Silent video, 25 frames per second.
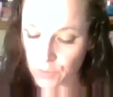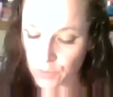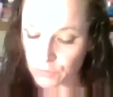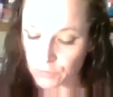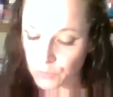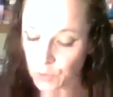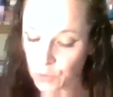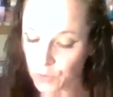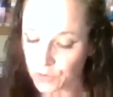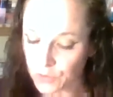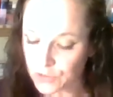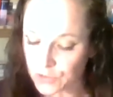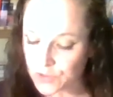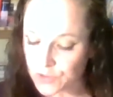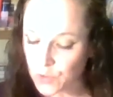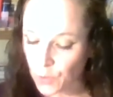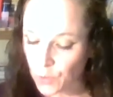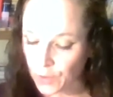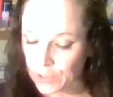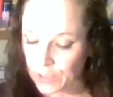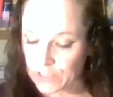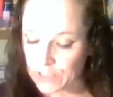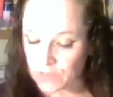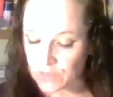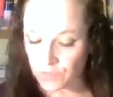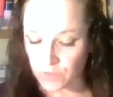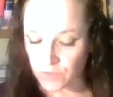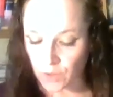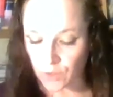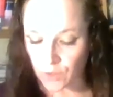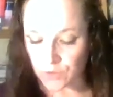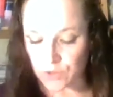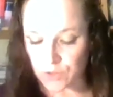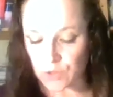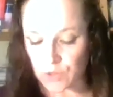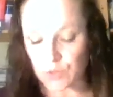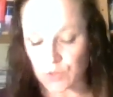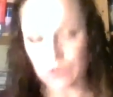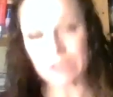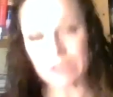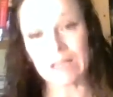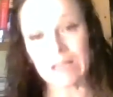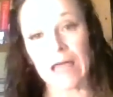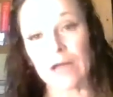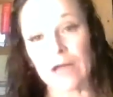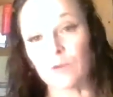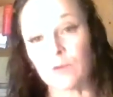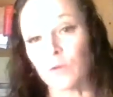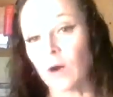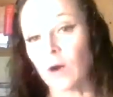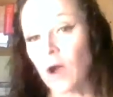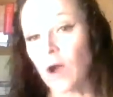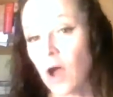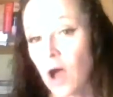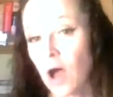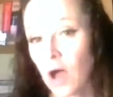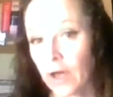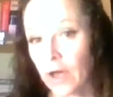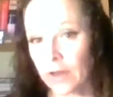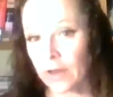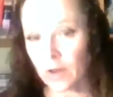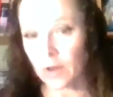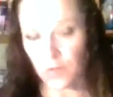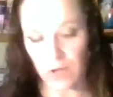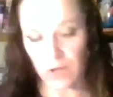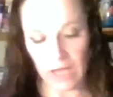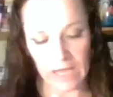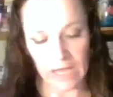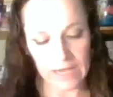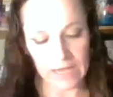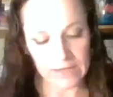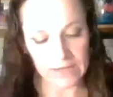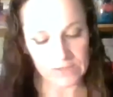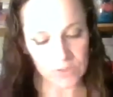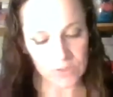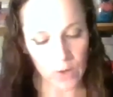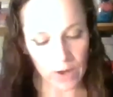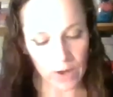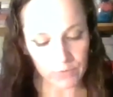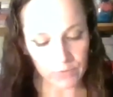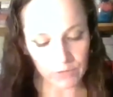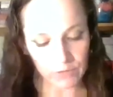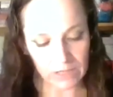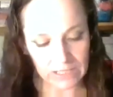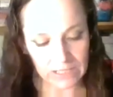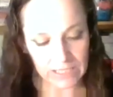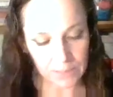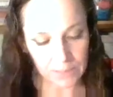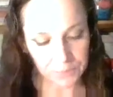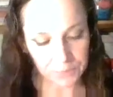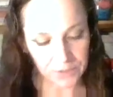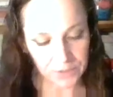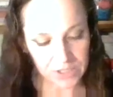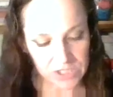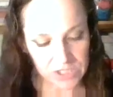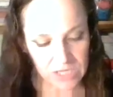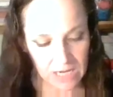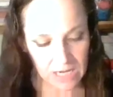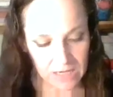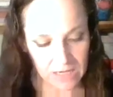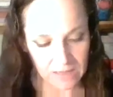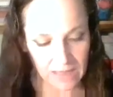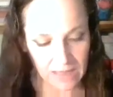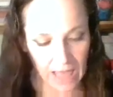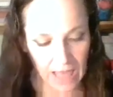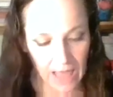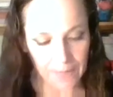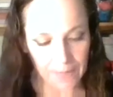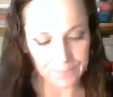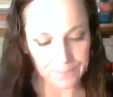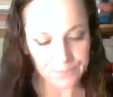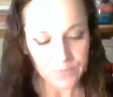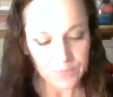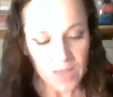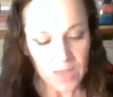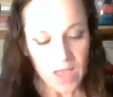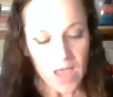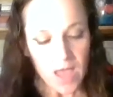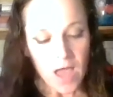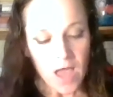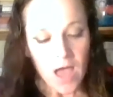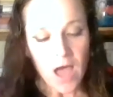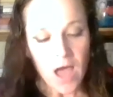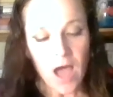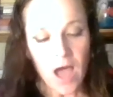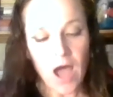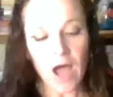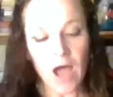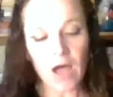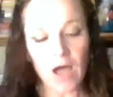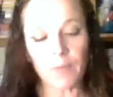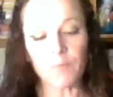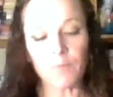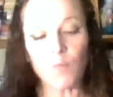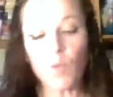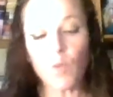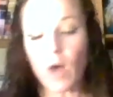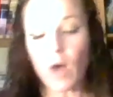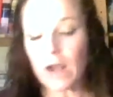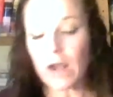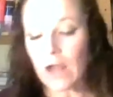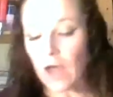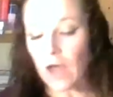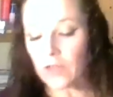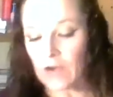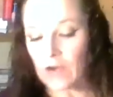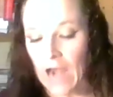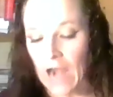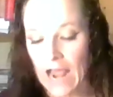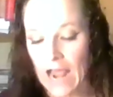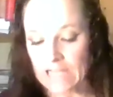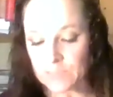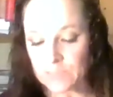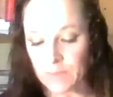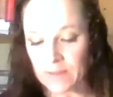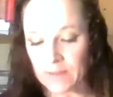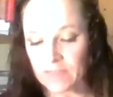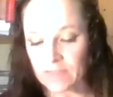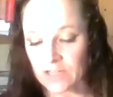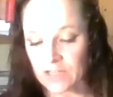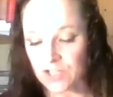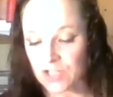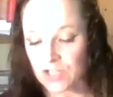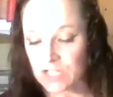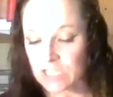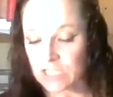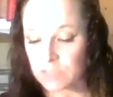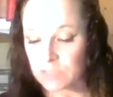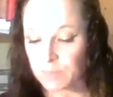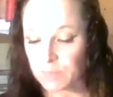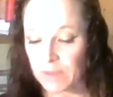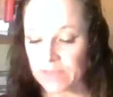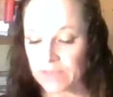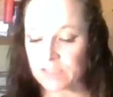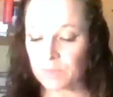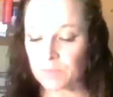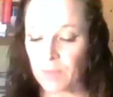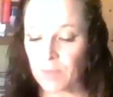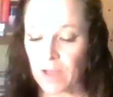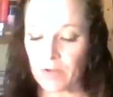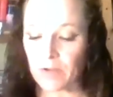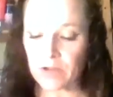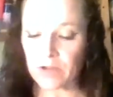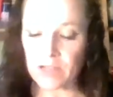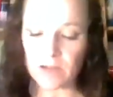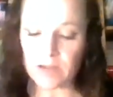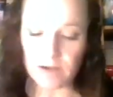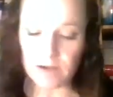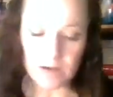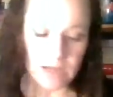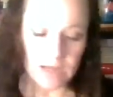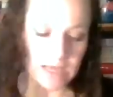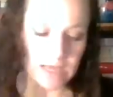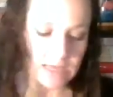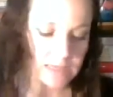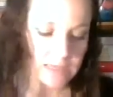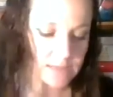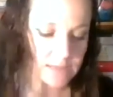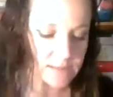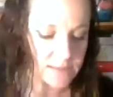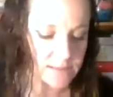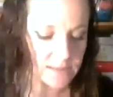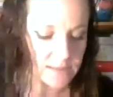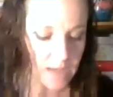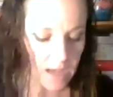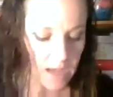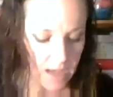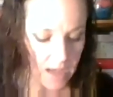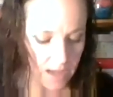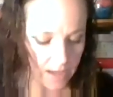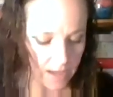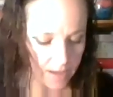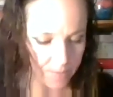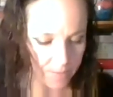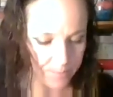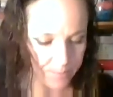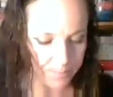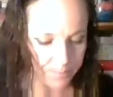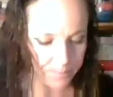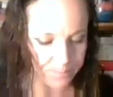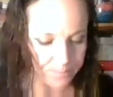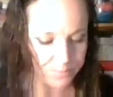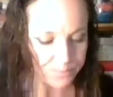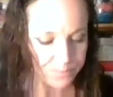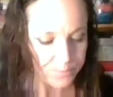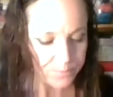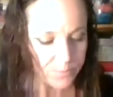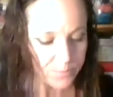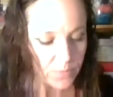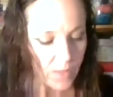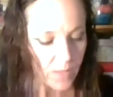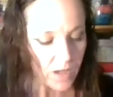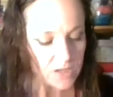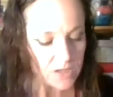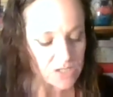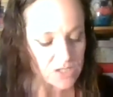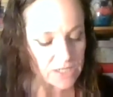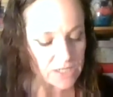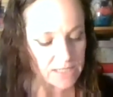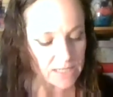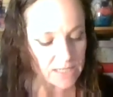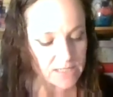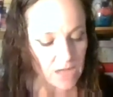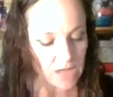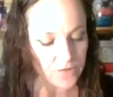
through the stories of those whose land we're on. Okay, and so I really appreciated that. One other aspect that she speaks about here is she says,